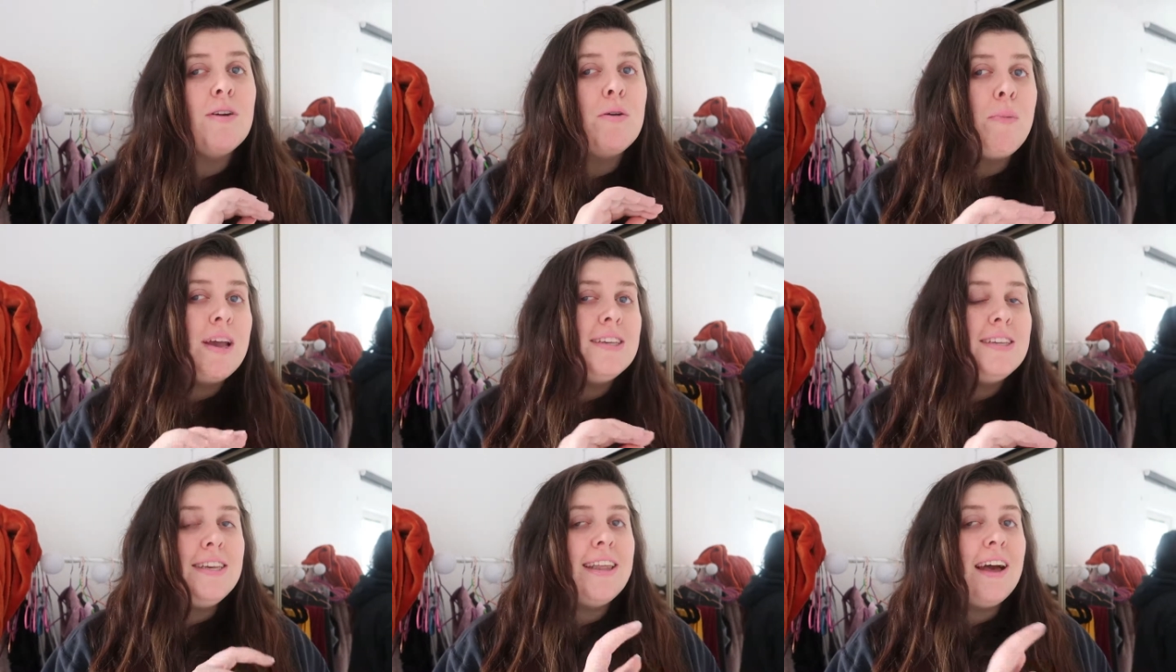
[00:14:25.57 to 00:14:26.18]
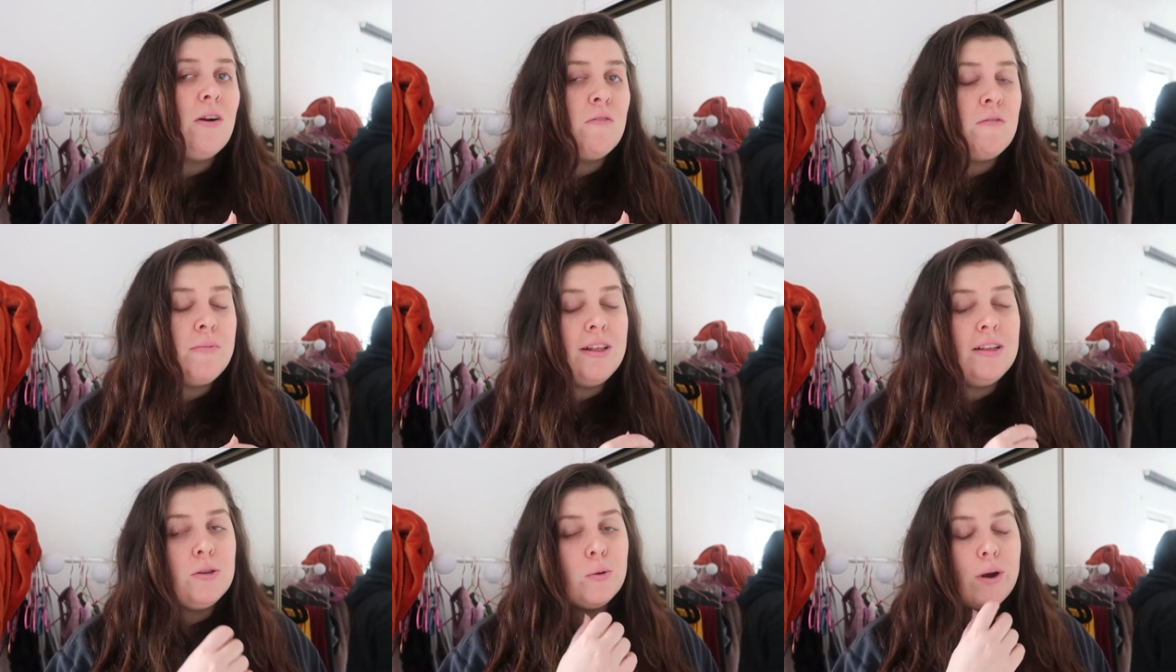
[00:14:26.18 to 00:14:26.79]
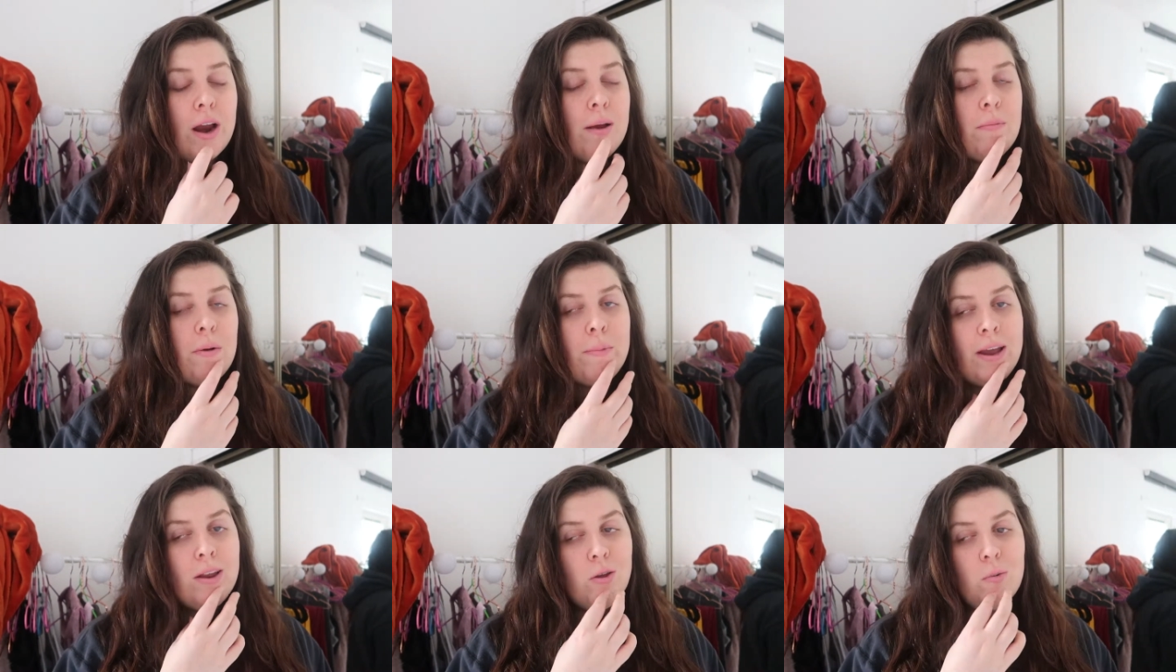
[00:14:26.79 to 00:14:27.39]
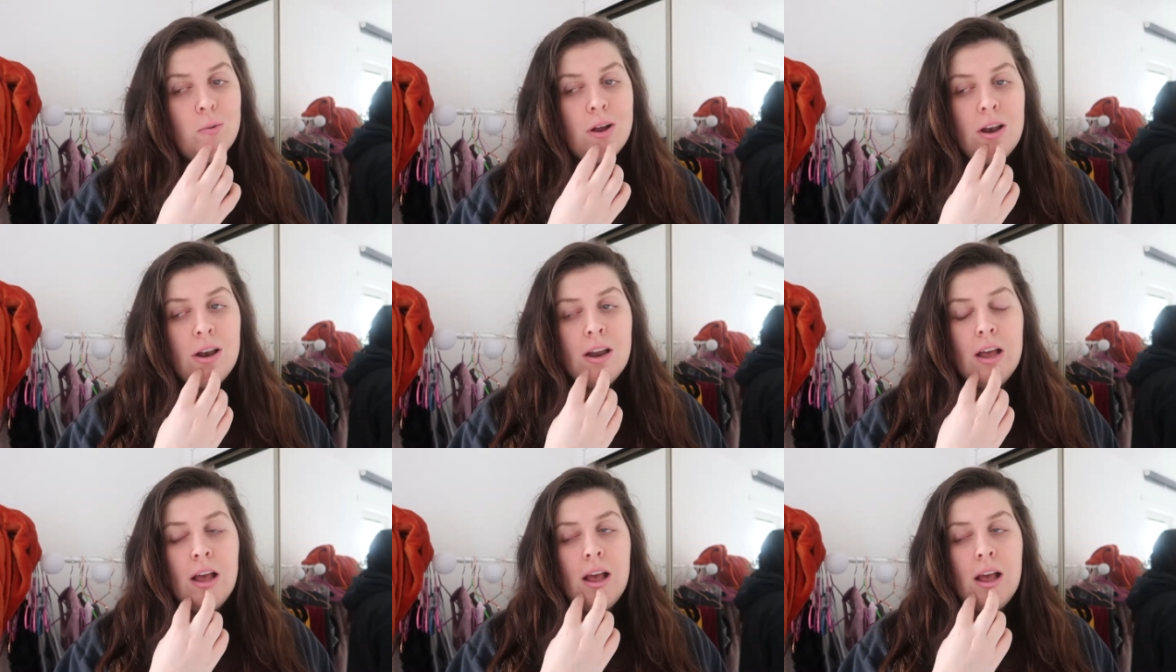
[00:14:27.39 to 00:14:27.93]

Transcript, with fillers: You might see that over my Instagram. I might do one.